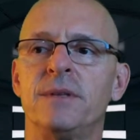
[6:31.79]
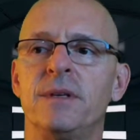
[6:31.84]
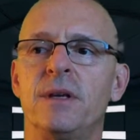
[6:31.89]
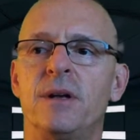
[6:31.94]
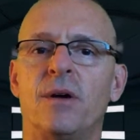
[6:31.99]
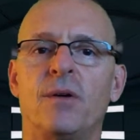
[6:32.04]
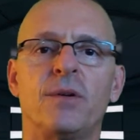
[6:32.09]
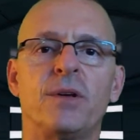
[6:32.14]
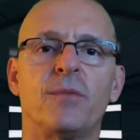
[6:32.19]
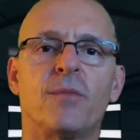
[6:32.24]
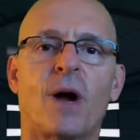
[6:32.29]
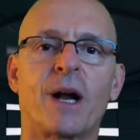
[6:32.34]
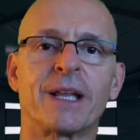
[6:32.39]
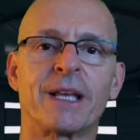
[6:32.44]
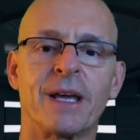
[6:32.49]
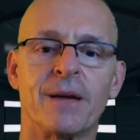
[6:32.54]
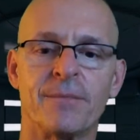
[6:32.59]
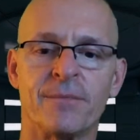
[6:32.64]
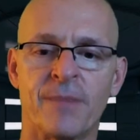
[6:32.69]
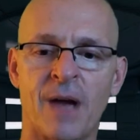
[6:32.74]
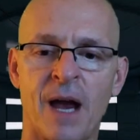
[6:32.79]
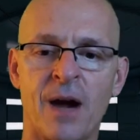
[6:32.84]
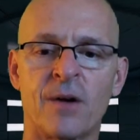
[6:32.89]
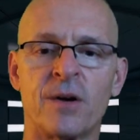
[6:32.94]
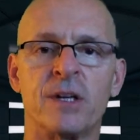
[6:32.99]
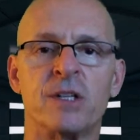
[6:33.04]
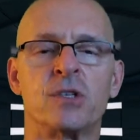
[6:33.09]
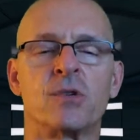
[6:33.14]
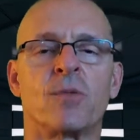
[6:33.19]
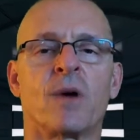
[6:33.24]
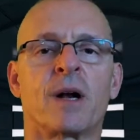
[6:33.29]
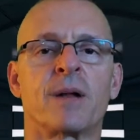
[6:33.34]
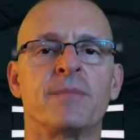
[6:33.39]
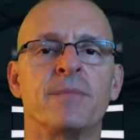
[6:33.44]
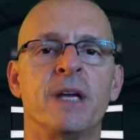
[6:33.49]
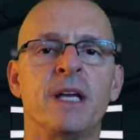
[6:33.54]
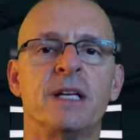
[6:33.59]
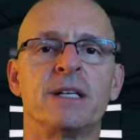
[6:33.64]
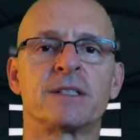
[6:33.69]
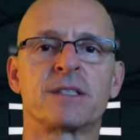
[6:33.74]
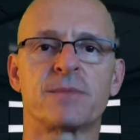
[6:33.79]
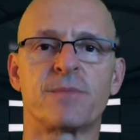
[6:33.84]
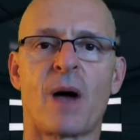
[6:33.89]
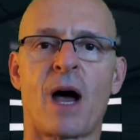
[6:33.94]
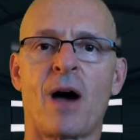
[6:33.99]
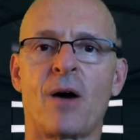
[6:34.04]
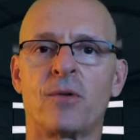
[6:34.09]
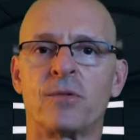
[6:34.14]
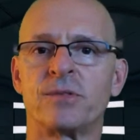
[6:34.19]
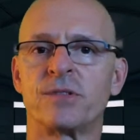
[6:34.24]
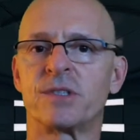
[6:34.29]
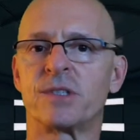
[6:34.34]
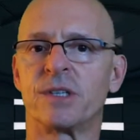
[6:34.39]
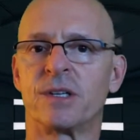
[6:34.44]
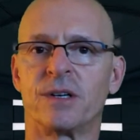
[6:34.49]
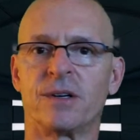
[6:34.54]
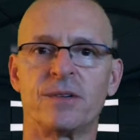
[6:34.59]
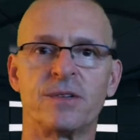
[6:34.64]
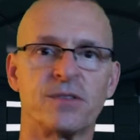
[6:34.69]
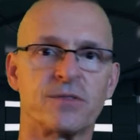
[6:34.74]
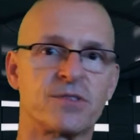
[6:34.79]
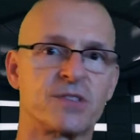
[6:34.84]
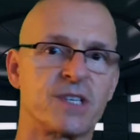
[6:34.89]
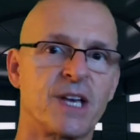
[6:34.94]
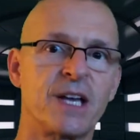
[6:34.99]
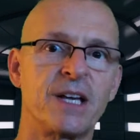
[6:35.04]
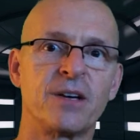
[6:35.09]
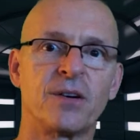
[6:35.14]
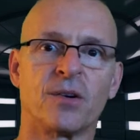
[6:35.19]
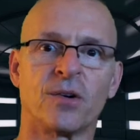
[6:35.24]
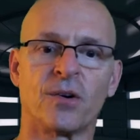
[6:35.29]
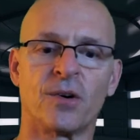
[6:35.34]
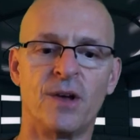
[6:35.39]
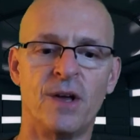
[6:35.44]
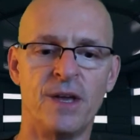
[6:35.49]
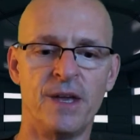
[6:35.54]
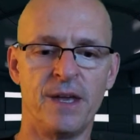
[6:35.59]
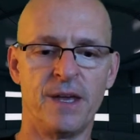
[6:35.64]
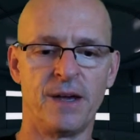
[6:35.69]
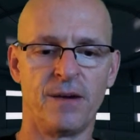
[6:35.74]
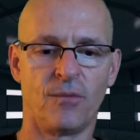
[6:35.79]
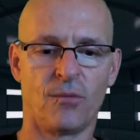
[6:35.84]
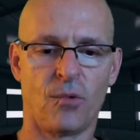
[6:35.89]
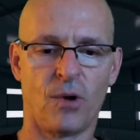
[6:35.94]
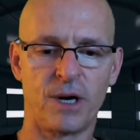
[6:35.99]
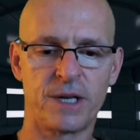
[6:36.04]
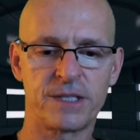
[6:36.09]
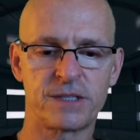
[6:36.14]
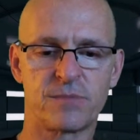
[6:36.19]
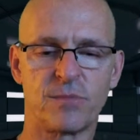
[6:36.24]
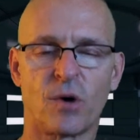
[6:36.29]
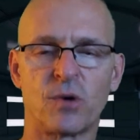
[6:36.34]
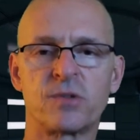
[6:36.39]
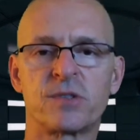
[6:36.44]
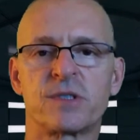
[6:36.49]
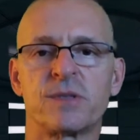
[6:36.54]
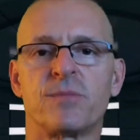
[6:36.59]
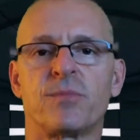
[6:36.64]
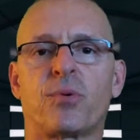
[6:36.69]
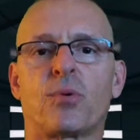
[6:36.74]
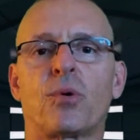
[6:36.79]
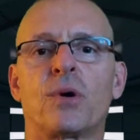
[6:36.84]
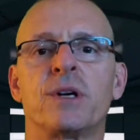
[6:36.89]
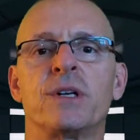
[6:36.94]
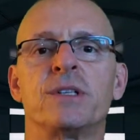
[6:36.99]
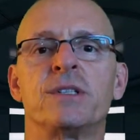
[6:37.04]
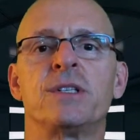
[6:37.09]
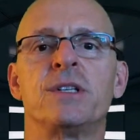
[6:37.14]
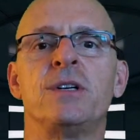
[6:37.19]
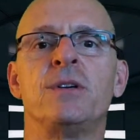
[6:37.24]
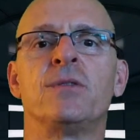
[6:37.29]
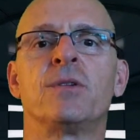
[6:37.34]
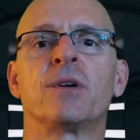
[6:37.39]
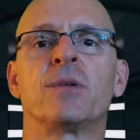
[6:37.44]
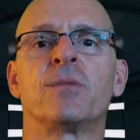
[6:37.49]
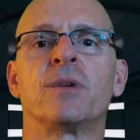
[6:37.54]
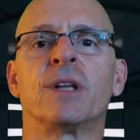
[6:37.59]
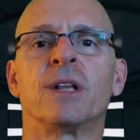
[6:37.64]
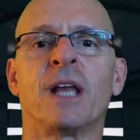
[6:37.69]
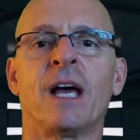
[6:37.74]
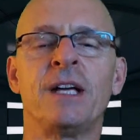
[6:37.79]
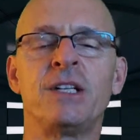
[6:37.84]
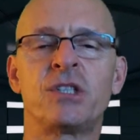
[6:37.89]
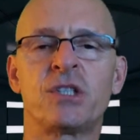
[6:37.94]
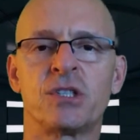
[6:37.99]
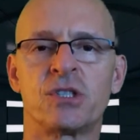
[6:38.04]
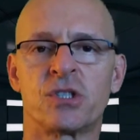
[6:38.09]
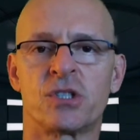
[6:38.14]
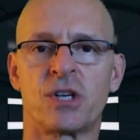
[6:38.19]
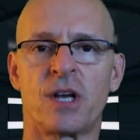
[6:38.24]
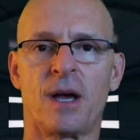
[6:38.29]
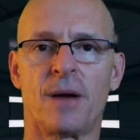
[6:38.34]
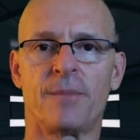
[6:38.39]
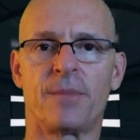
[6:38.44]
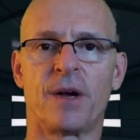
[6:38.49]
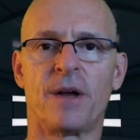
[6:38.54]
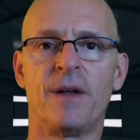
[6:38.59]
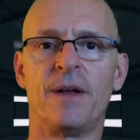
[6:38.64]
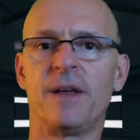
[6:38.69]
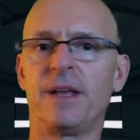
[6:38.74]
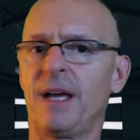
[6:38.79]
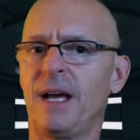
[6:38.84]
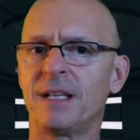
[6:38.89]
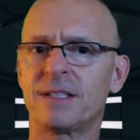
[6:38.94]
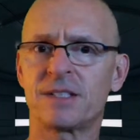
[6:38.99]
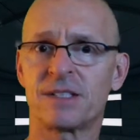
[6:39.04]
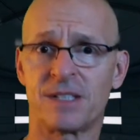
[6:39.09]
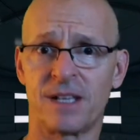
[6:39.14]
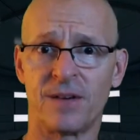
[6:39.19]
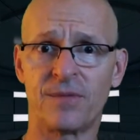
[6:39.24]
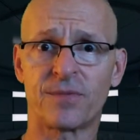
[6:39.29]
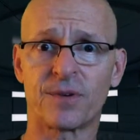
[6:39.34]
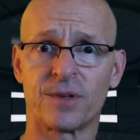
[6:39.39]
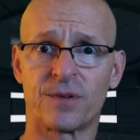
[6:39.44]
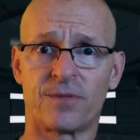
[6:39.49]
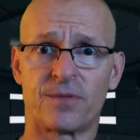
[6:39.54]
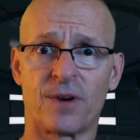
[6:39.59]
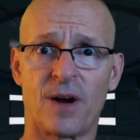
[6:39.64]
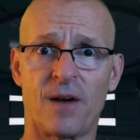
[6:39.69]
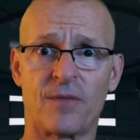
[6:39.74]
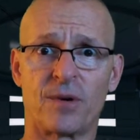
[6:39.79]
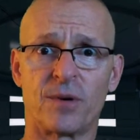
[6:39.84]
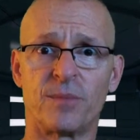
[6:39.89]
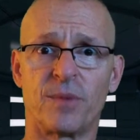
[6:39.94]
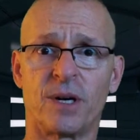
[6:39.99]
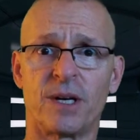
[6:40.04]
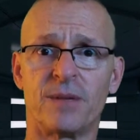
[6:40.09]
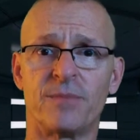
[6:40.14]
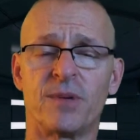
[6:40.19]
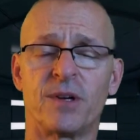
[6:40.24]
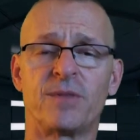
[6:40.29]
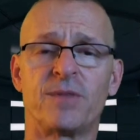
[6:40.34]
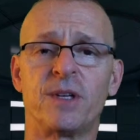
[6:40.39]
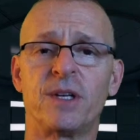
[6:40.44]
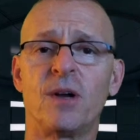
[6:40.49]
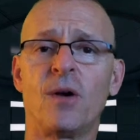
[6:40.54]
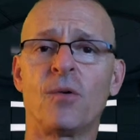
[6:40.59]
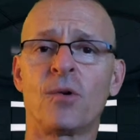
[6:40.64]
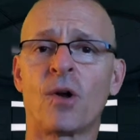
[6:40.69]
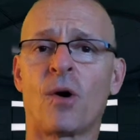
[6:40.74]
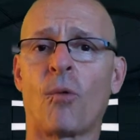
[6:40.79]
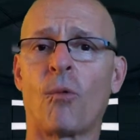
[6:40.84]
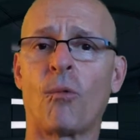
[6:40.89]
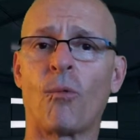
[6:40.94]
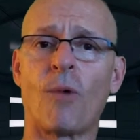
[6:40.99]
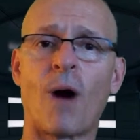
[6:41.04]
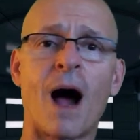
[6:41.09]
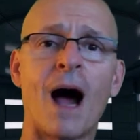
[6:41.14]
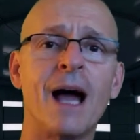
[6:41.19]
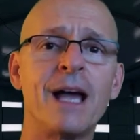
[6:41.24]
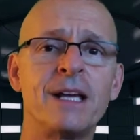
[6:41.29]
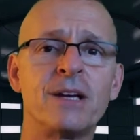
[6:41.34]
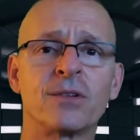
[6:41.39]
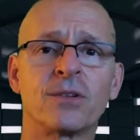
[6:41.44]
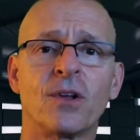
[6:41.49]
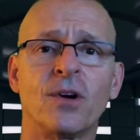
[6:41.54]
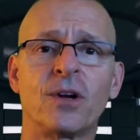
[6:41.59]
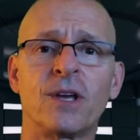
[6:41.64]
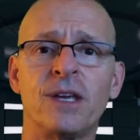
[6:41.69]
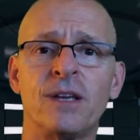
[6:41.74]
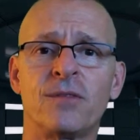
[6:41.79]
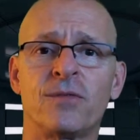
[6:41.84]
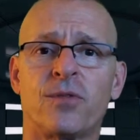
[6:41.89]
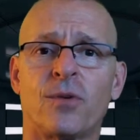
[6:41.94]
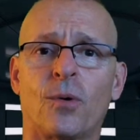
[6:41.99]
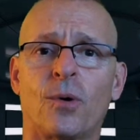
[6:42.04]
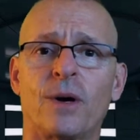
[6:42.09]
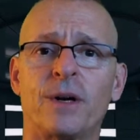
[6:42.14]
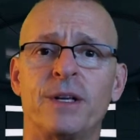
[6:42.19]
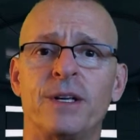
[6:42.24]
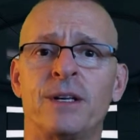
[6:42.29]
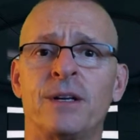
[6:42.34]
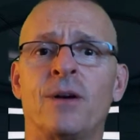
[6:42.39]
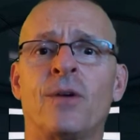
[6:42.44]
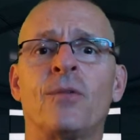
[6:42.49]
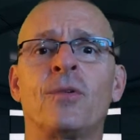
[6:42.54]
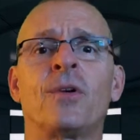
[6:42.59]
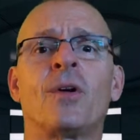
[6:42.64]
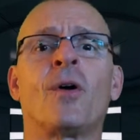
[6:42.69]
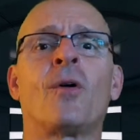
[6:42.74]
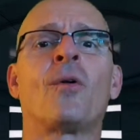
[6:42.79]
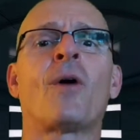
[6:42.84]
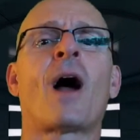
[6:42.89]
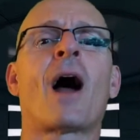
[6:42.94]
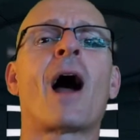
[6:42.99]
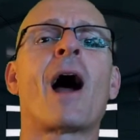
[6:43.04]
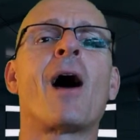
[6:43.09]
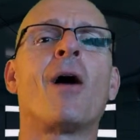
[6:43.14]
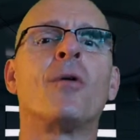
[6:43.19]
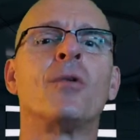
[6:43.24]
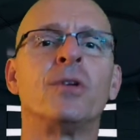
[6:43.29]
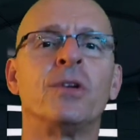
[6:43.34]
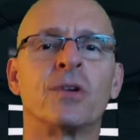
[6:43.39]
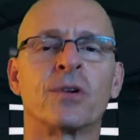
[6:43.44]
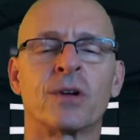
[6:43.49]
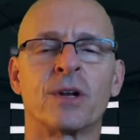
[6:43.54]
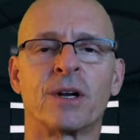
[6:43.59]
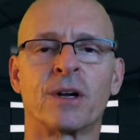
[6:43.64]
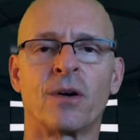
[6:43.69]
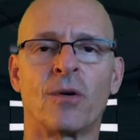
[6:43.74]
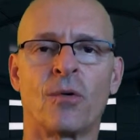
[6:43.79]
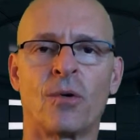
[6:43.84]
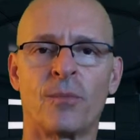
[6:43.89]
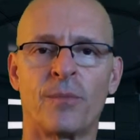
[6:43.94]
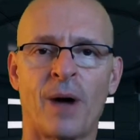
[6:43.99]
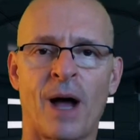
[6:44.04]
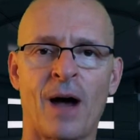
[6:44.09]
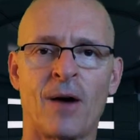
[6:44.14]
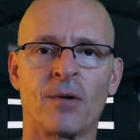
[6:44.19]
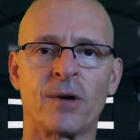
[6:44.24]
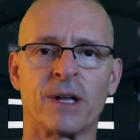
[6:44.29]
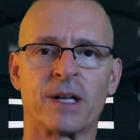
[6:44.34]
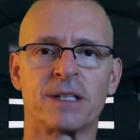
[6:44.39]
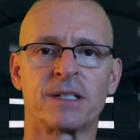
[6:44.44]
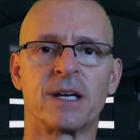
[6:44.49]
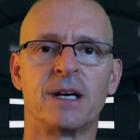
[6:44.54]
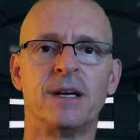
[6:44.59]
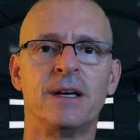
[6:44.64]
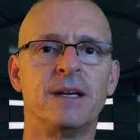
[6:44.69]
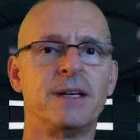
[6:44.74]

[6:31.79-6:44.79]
you want to get married, you want to meet a spouse, you're single. What is most important to you in a relationship? That's different for everybody. But if you don't know why you're looking for it, you don't know how you're going to go about it.